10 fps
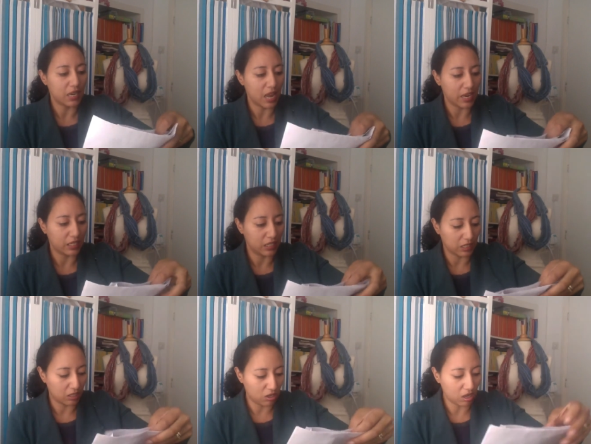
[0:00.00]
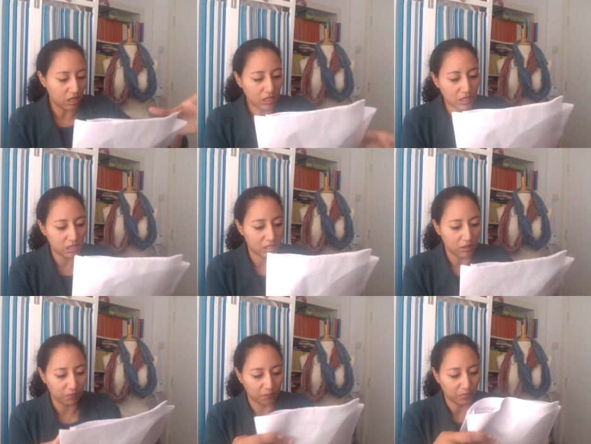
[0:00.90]
like the colors,
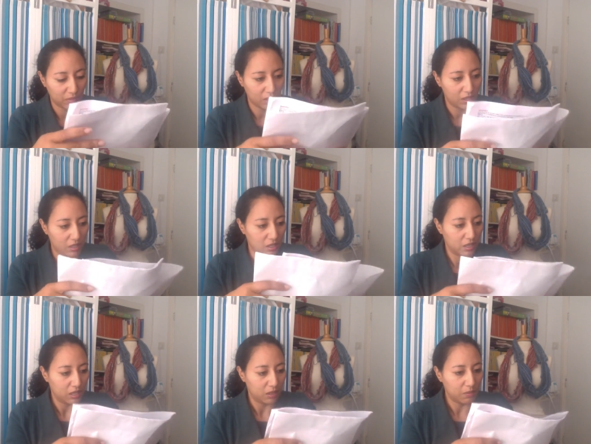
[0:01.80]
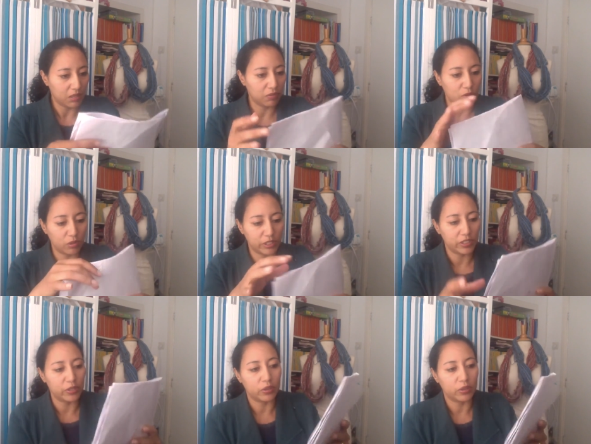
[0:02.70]
but of course you